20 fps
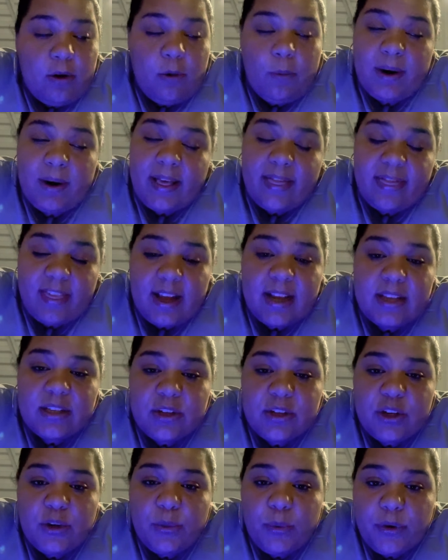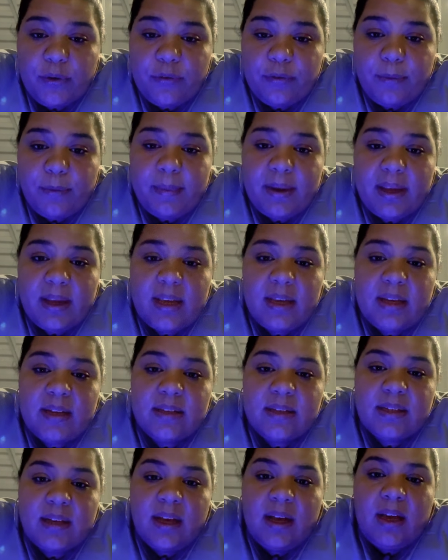what I think is going to work for me,
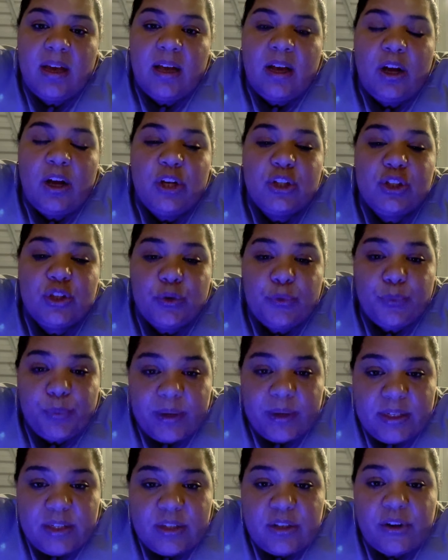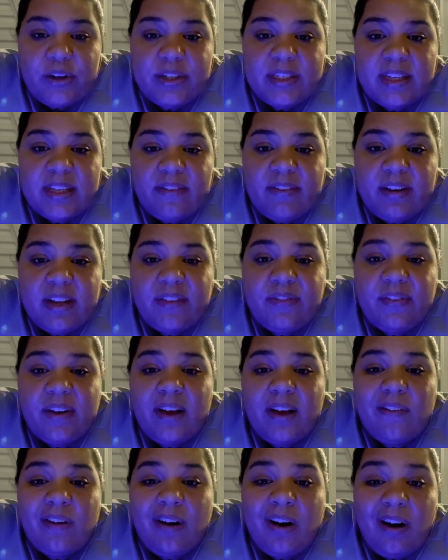is to restart
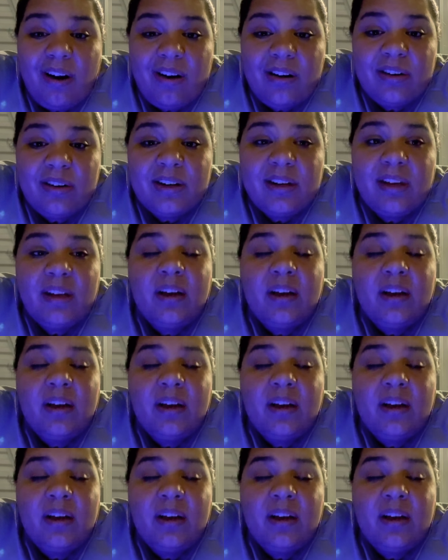75 hard.